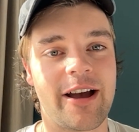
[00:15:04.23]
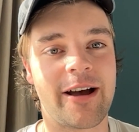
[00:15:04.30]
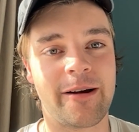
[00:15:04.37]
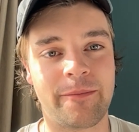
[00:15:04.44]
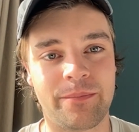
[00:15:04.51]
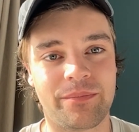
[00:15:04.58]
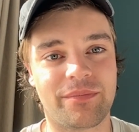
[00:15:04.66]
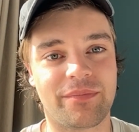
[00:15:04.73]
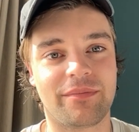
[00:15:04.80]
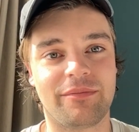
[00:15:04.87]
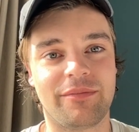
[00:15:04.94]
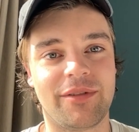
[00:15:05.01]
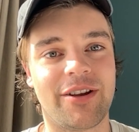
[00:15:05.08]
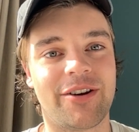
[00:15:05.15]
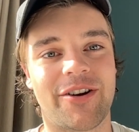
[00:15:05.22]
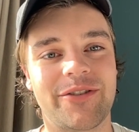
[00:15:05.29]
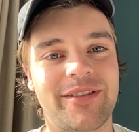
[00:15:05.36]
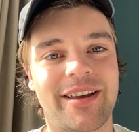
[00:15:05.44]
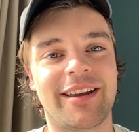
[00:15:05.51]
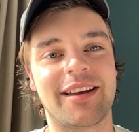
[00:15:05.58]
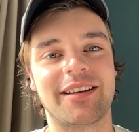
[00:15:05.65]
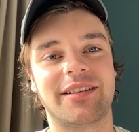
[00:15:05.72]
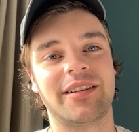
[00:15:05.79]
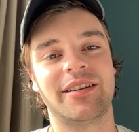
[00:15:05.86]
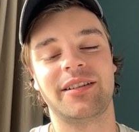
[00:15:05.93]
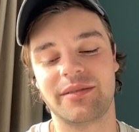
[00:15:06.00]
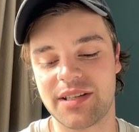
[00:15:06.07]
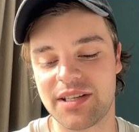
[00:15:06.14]
They get
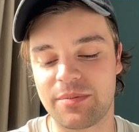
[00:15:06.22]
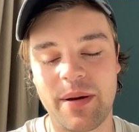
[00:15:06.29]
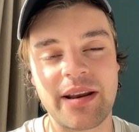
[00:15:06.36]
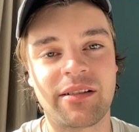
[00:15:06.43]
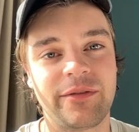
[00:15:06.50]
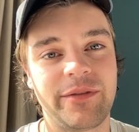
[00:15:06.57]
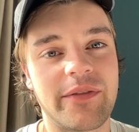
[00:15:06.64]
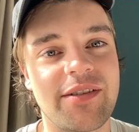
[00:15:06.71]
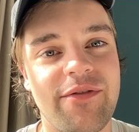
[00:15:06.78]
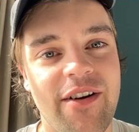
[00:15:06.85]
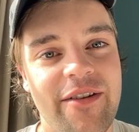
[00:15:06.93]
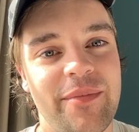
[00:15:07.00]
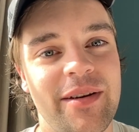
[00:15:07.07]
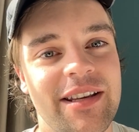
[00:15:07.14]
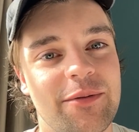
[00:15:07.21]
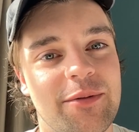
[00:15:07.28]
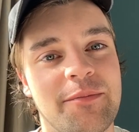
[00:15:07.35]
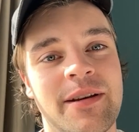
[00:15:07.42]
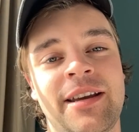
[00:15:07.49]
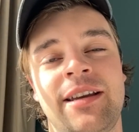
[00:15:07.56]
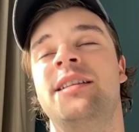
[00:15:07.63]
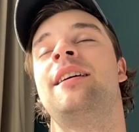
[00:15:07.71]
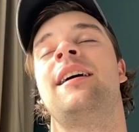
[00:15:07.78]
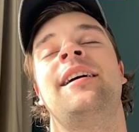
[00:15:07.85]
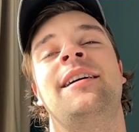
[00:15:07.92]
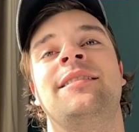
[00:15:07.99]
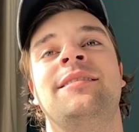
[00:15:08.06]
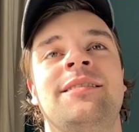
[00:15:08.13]
to spend 55 minutes with me,
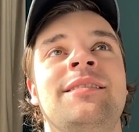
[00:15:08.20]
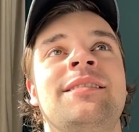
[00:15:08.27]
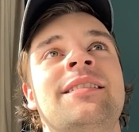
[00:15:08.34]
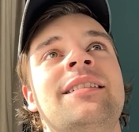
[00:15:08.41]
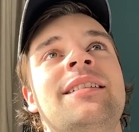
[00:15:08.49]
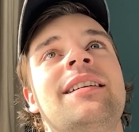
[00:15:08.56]
and